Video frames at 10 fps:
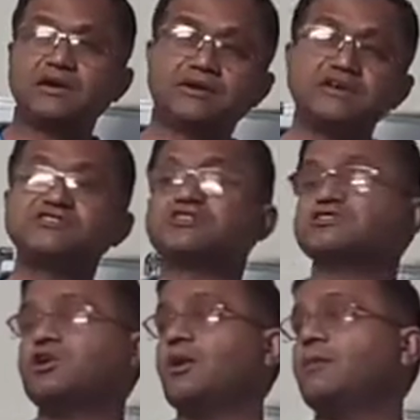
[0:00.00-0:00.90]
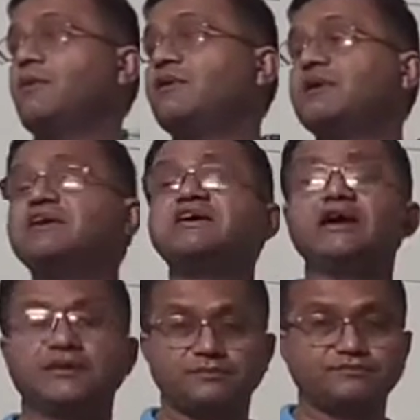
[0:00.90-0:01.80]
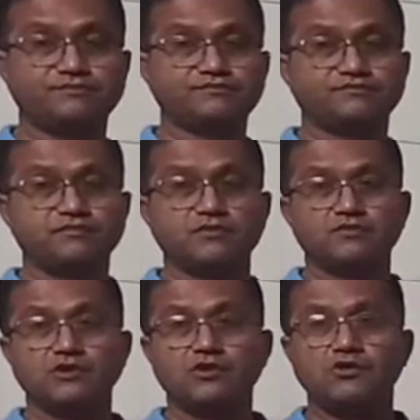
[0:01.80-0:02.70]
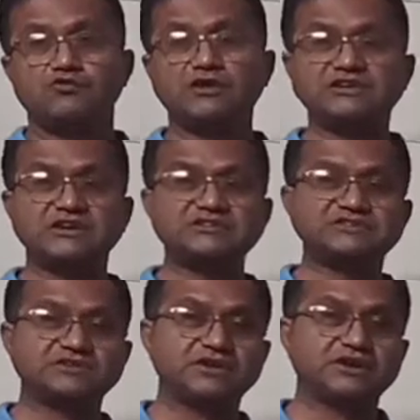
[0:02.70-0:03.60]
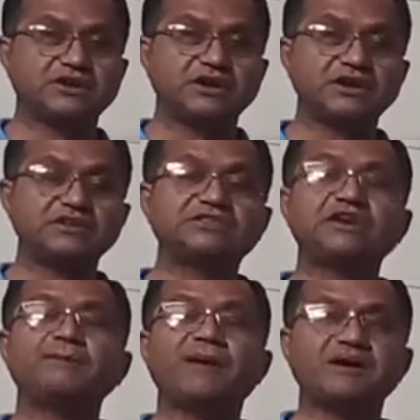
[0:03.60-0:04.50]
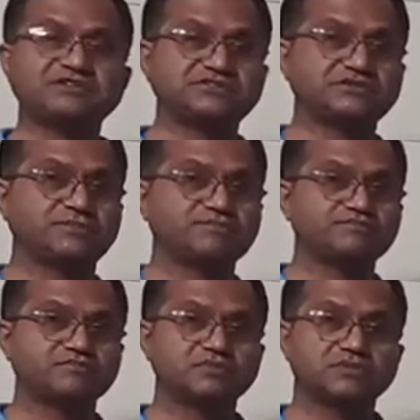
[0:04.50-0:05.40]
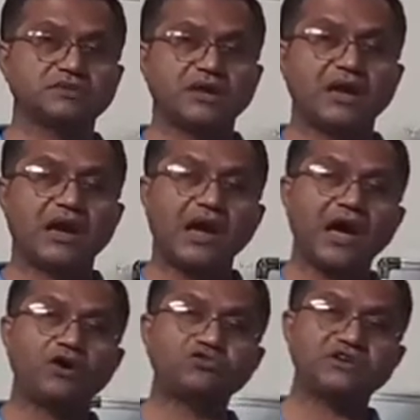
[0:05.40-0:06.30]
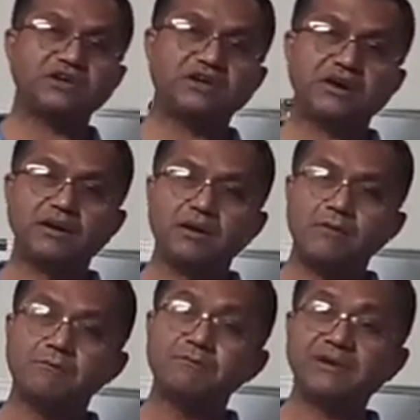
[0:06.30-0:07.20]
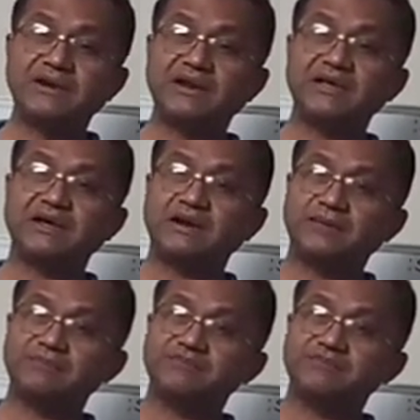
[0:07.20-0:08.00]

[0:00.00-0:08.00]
construction of our ear, which is in three parts: outer ear, middle ear